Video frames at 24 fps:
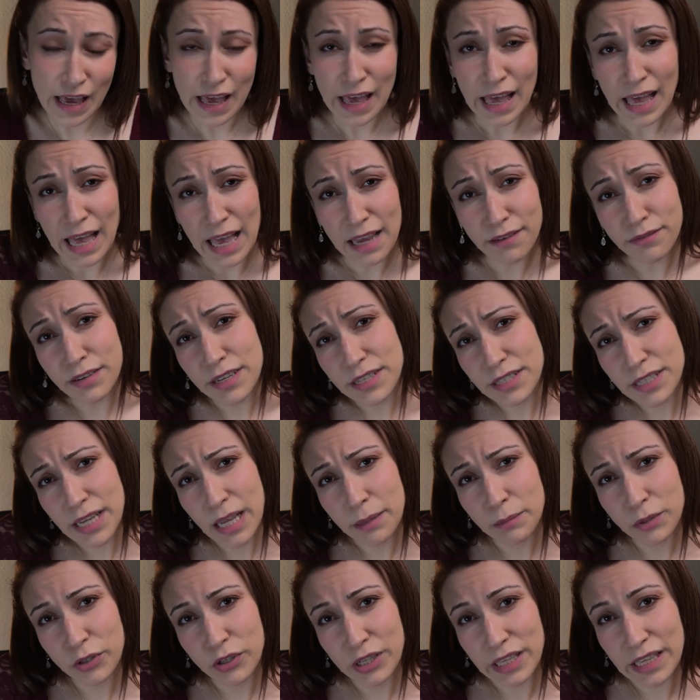Every time
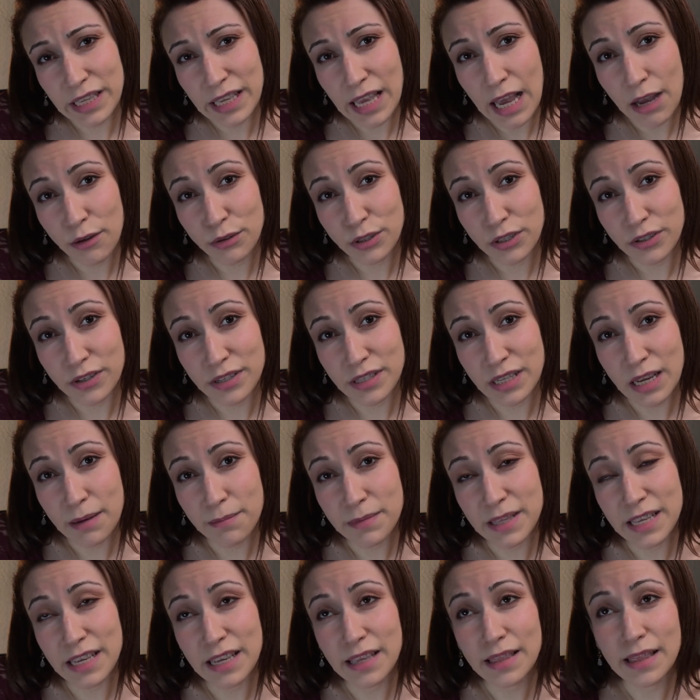you encounter
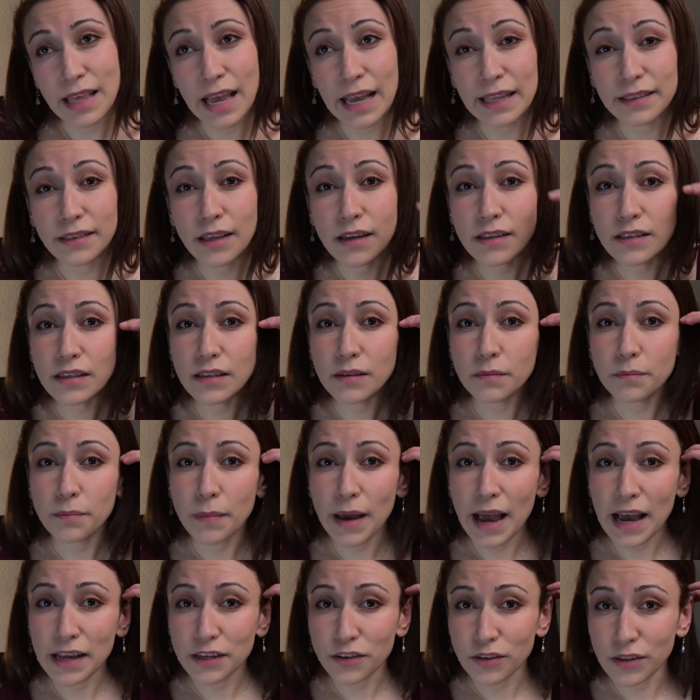something that doesn't
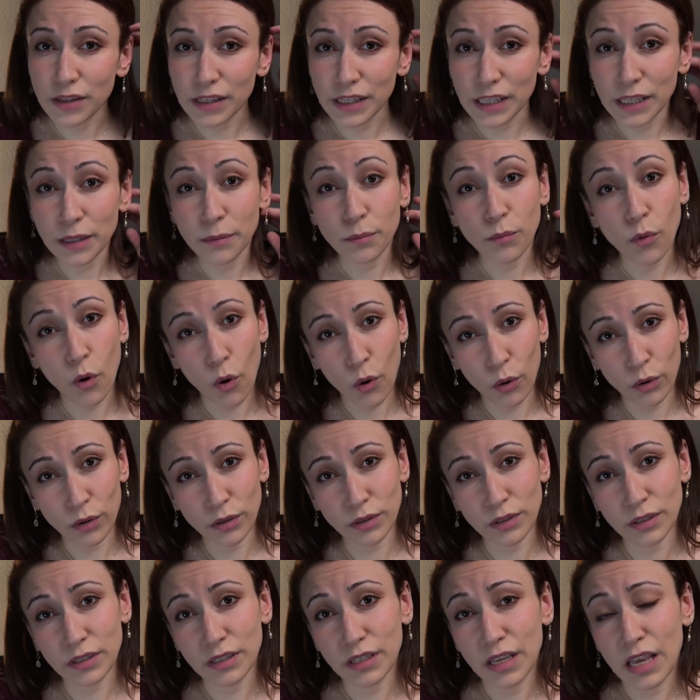match the
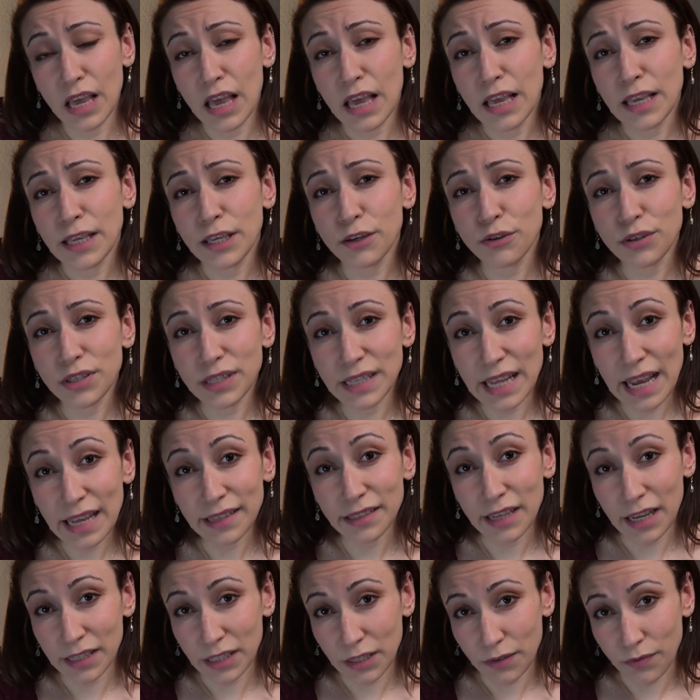mold, you stand
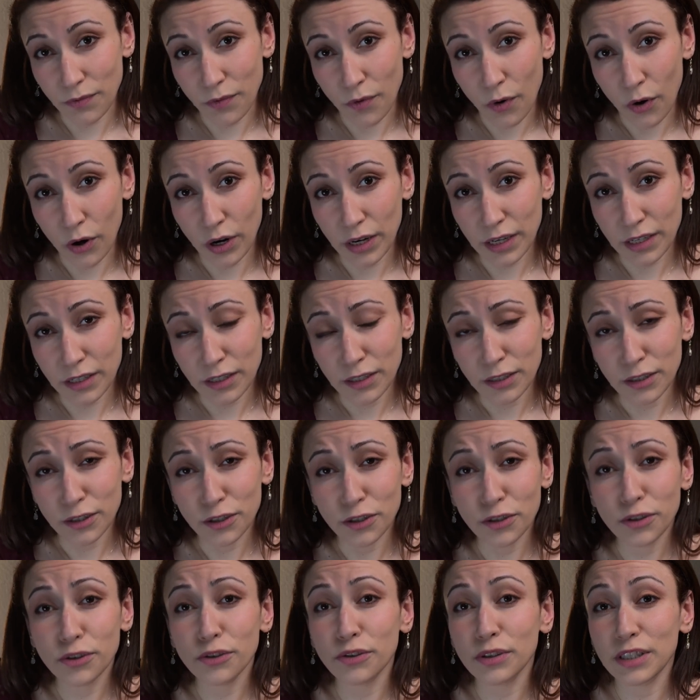at a fork
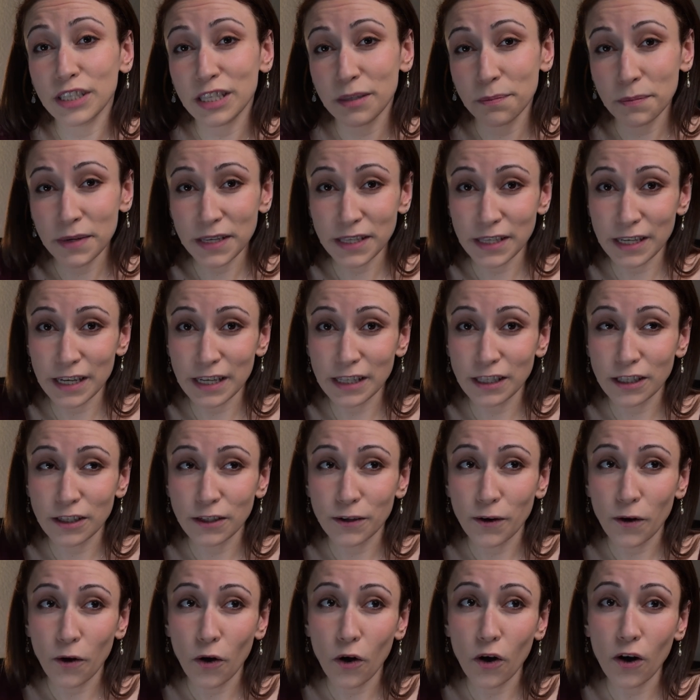to dismiss it
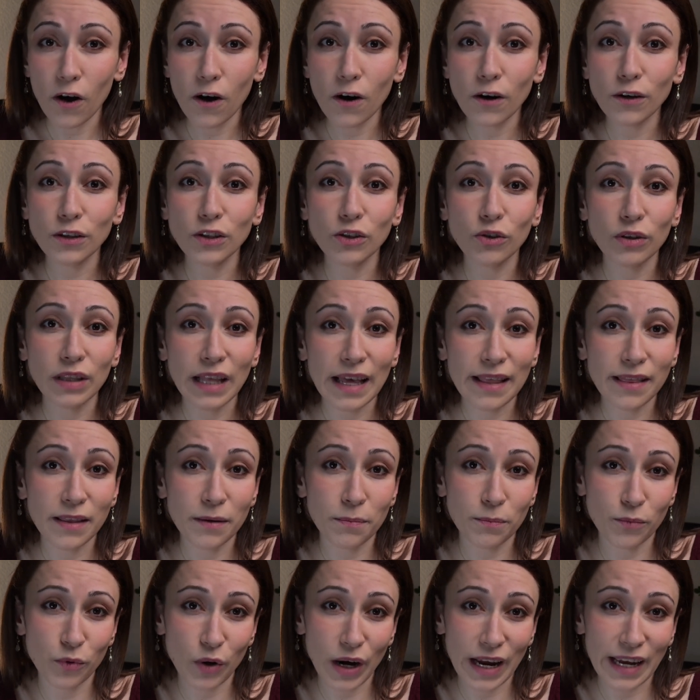or to let the
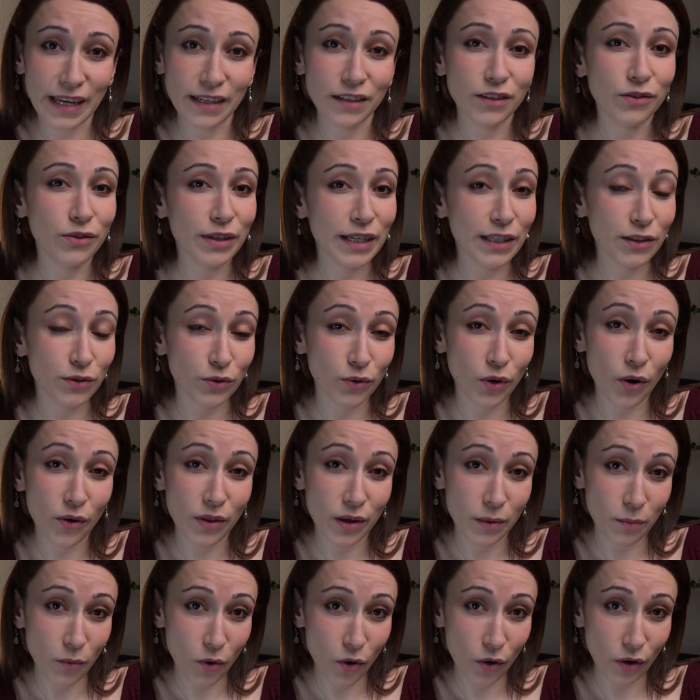brain redraw the
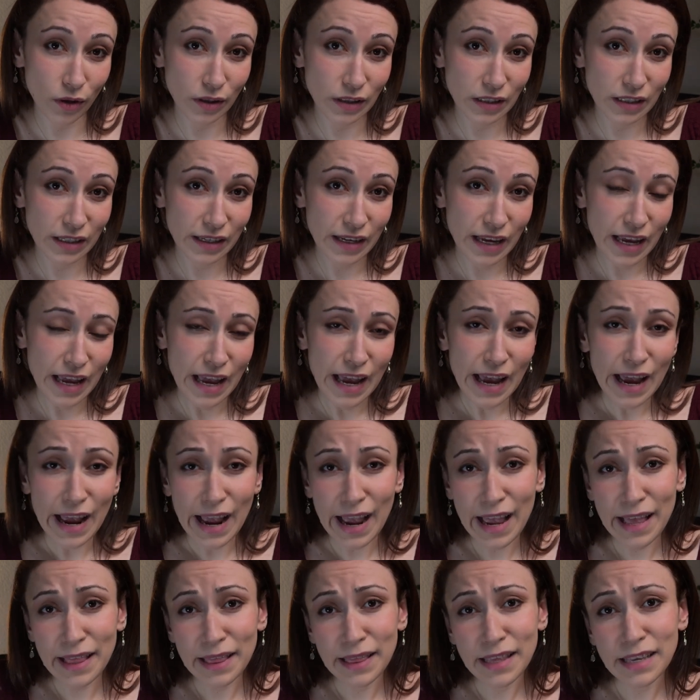mold.
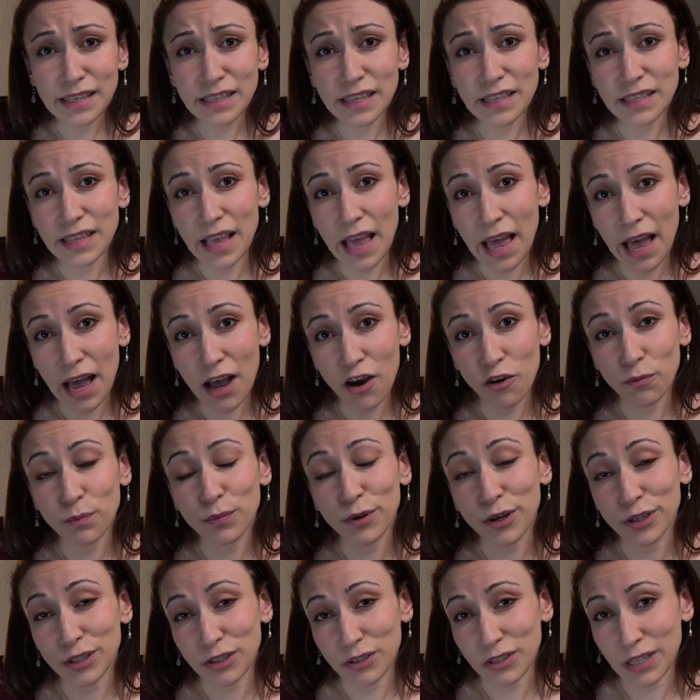And this is how
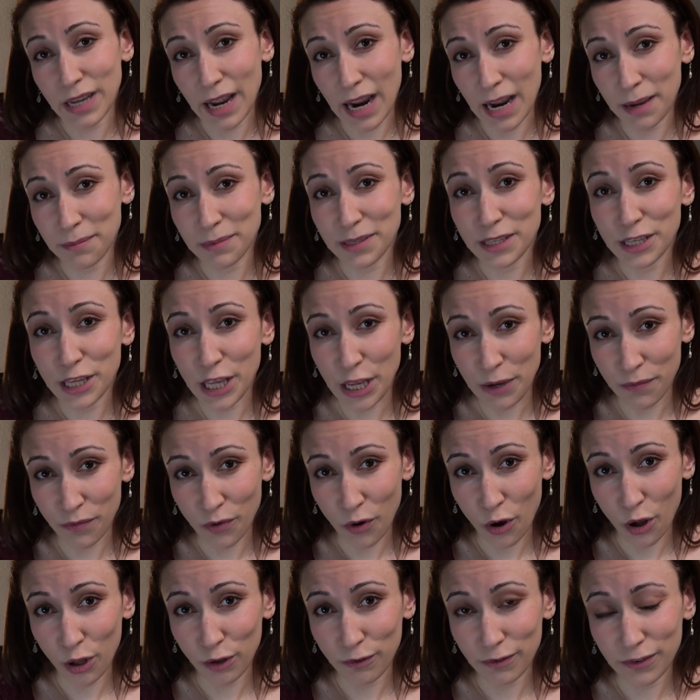prototypes
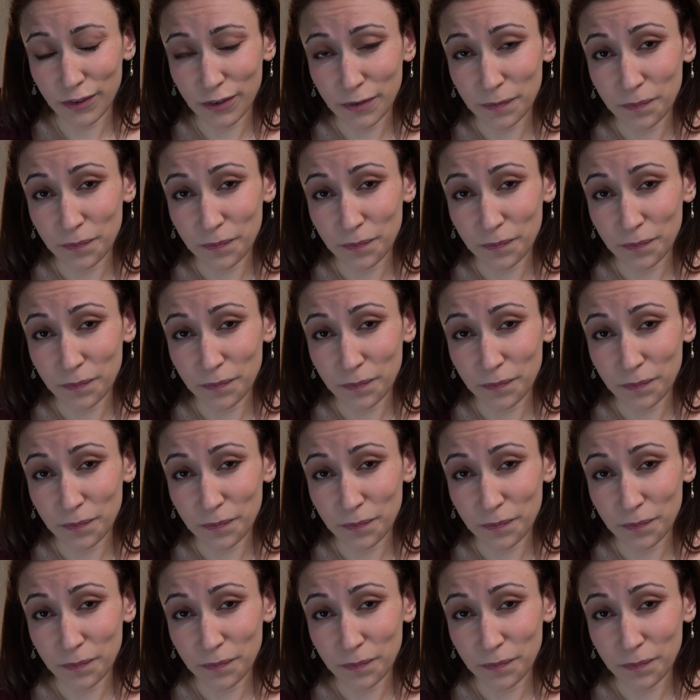evolve.